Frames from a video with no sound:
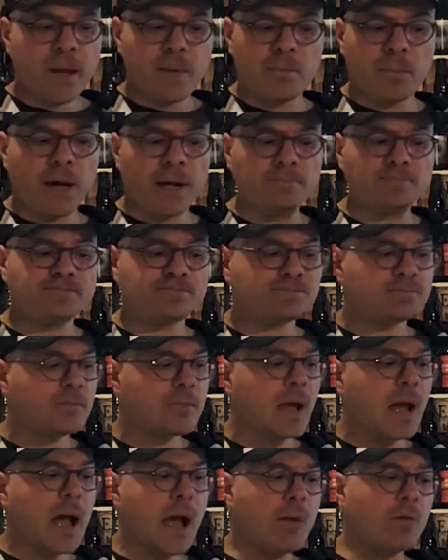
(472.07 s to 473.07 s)
But
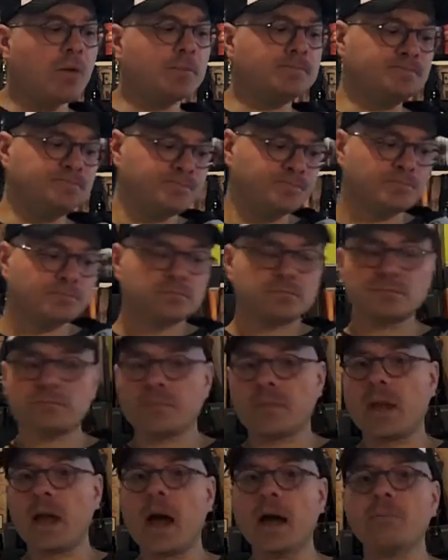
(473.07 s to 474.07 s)
I would,
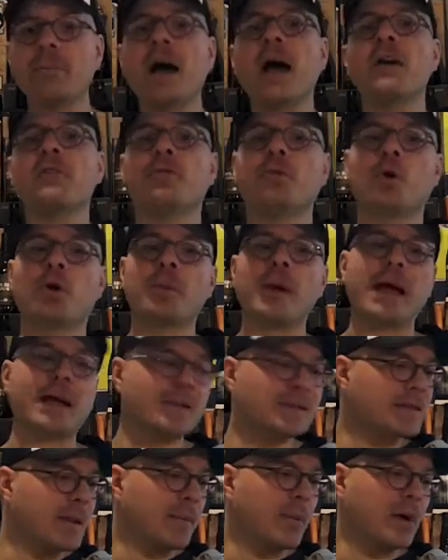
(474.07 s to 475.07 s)
I'd buy a four-pack of
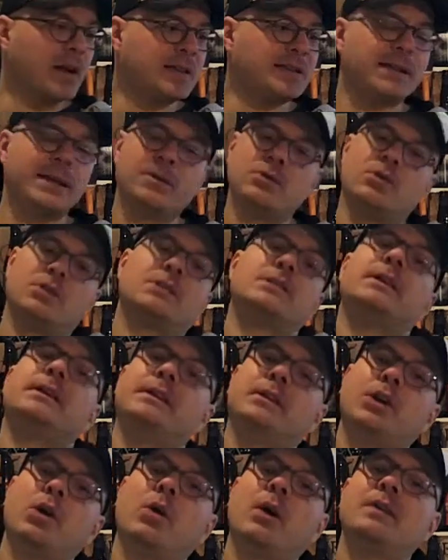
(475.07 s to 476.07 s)
this. I bought a single because I
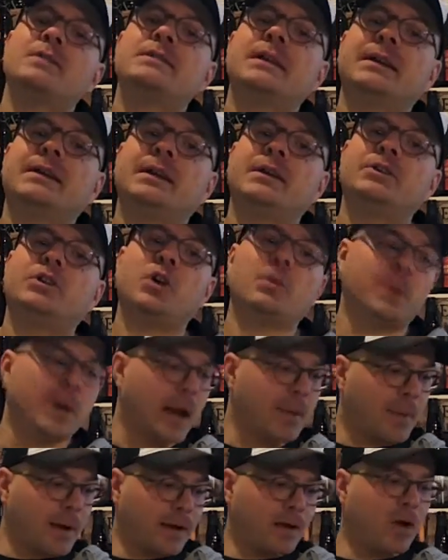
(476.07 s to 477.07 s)
didn't know what I was getting into, but I
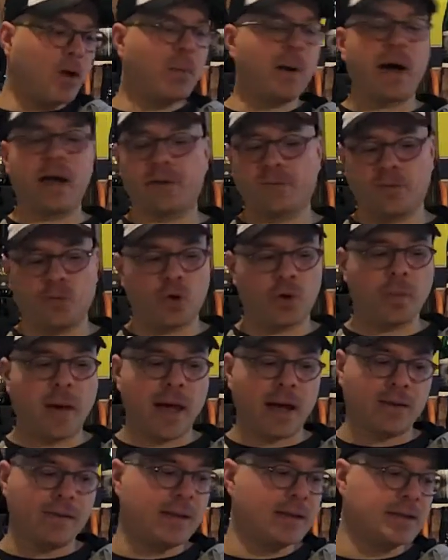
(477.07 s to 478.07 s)
might go buy a
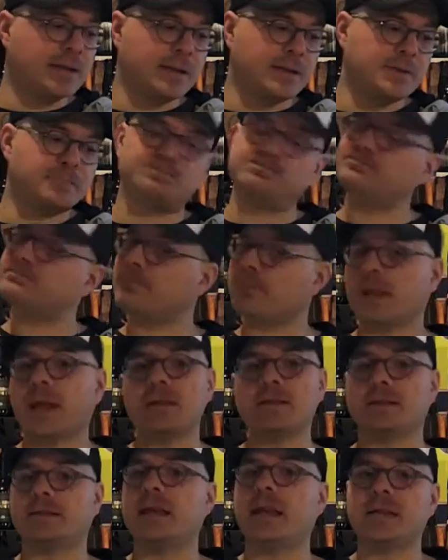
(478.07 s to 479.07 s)
four-pack of this because
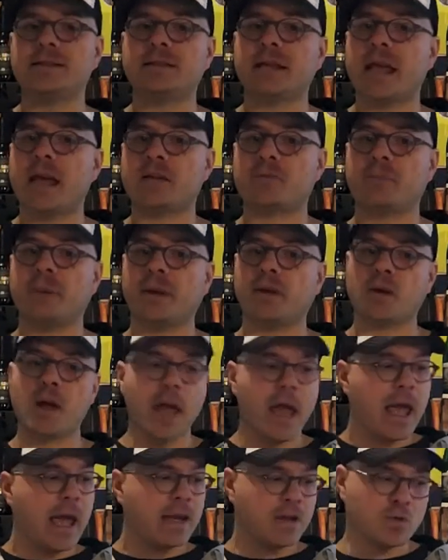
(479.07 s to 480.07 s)
it's a tasty-ass beer,
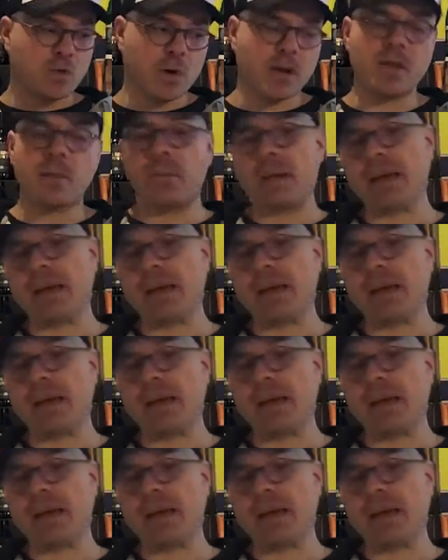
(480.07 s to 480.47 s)
and it's one of the